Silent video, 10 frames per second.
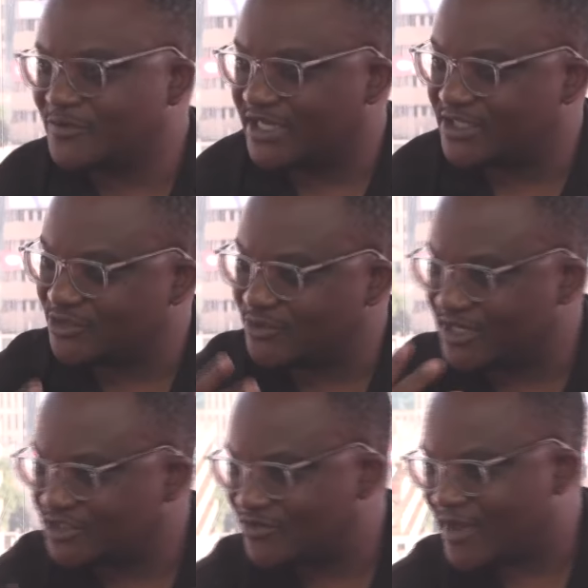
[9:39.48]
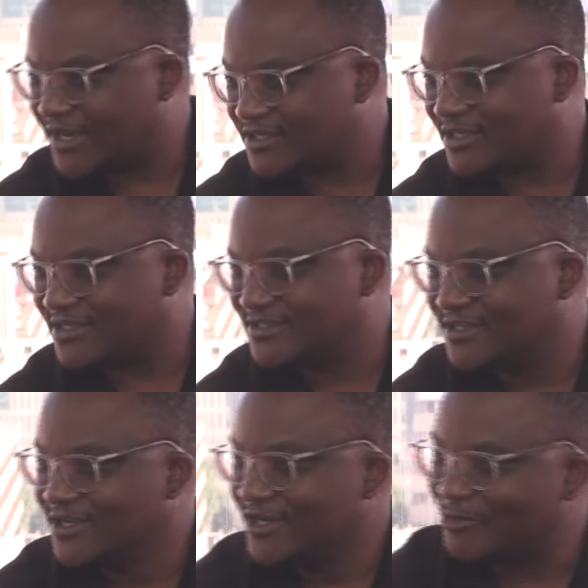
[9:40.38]
days to interact and
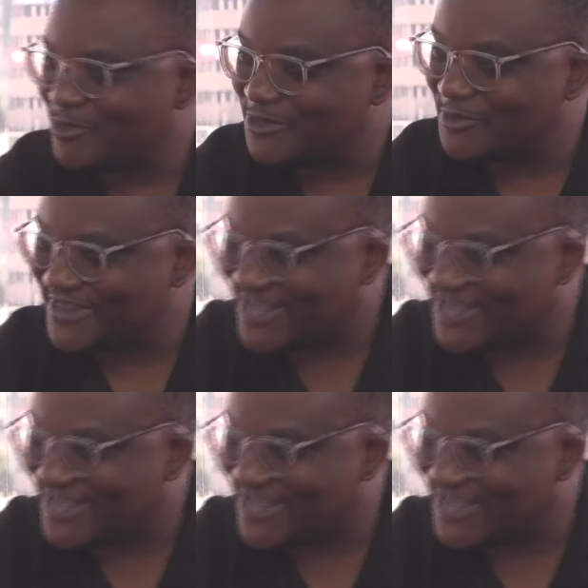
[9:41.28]
work with